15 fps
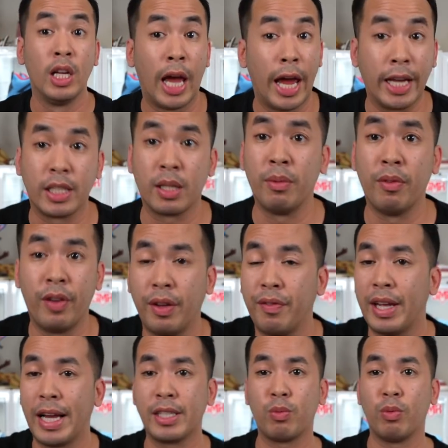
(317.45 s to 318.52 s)
hey, some of it, if
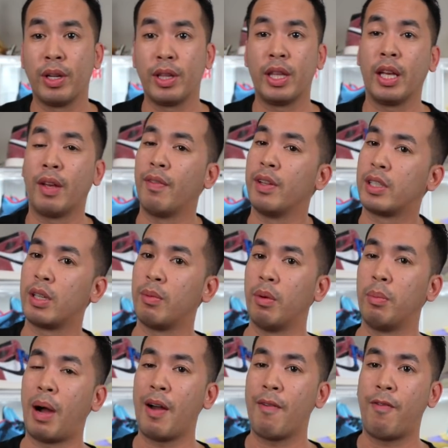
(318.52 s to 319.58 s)
you guys want to think of it, some
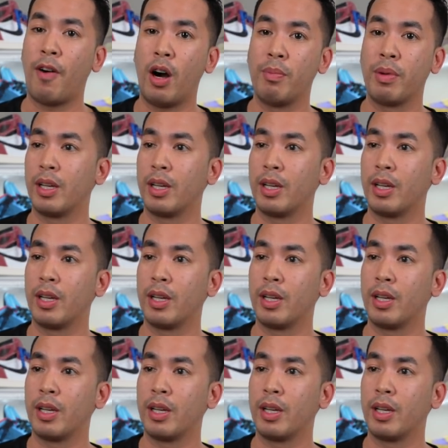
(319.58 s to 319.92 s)
of my fault